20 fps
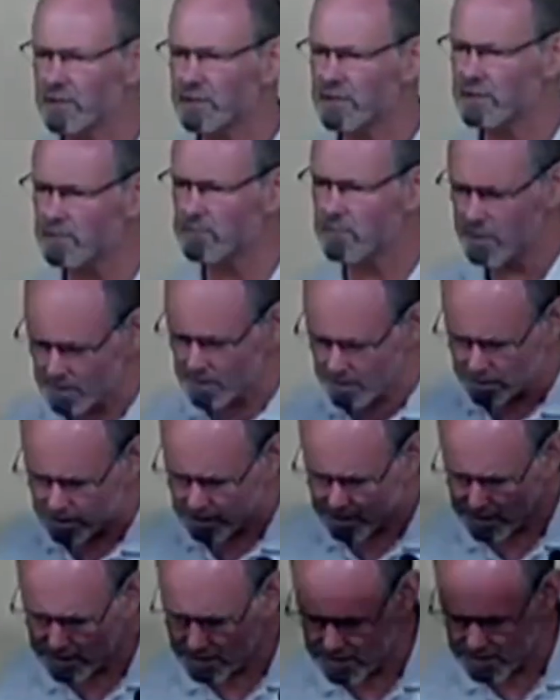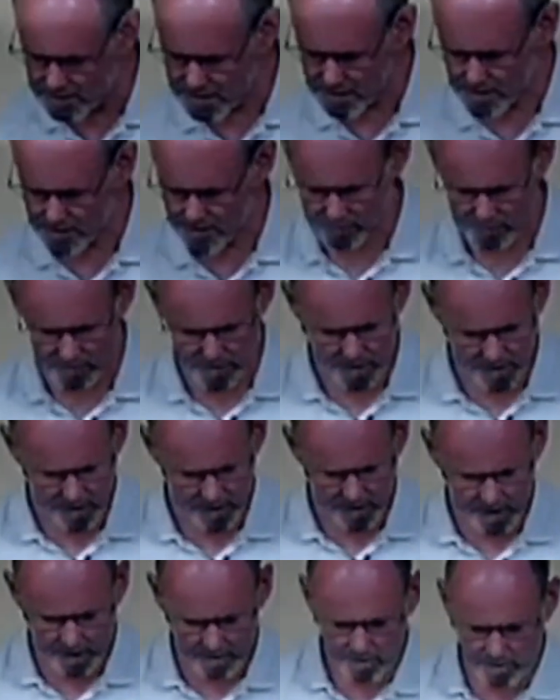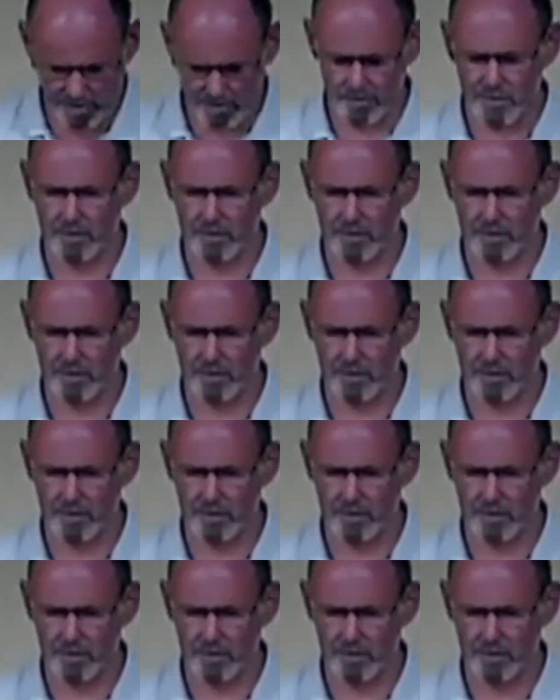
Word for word: and it's speaking against evil. But of